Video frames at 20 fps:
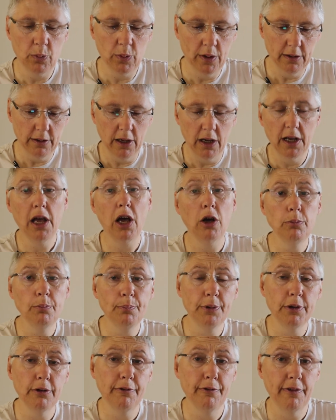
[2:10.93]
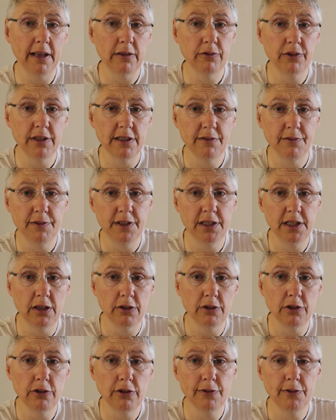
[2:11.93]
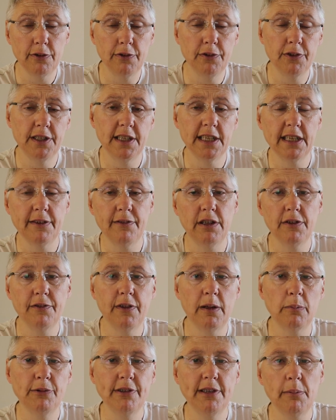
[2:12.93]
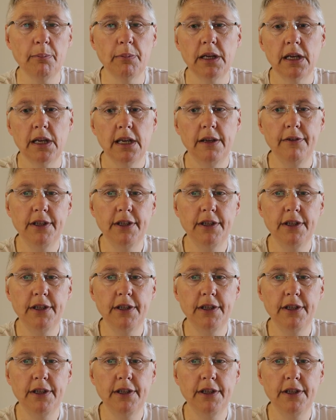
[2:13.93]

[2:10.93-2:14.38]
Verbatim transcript: Well, I hope you found this video useful. If you did, give it a thumbs up.